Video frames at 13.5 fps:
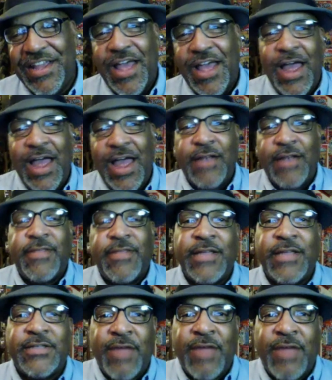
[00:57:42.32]
And
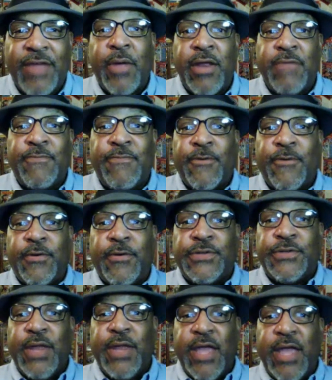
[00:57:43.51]
thanks to everybody for
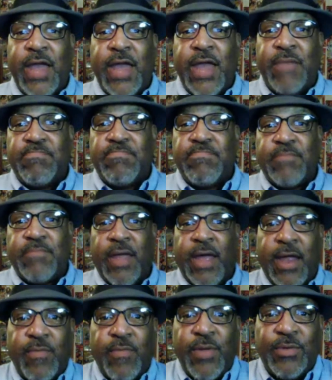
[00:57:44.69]
tuning in.
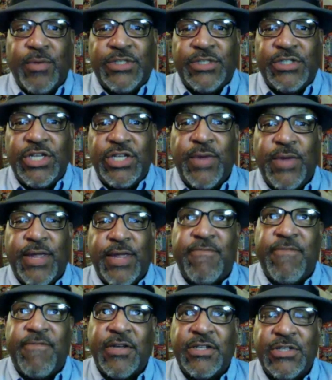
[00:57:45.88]
And we will see you again
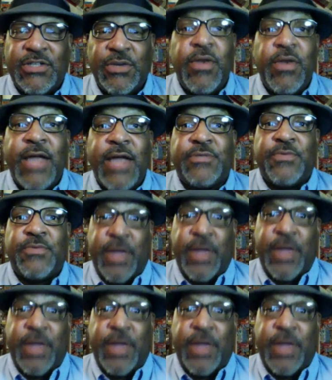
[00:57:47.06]
very soon, next week.